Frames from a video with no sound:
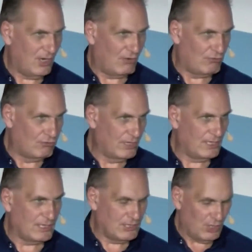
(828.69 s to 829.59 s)
I
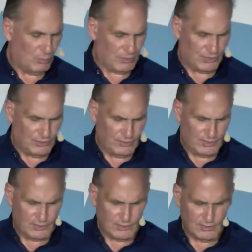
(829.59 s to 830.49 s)
really don't want to do
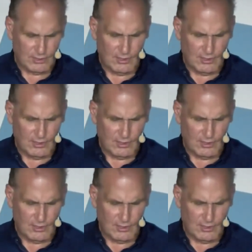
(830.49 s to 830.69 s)
this.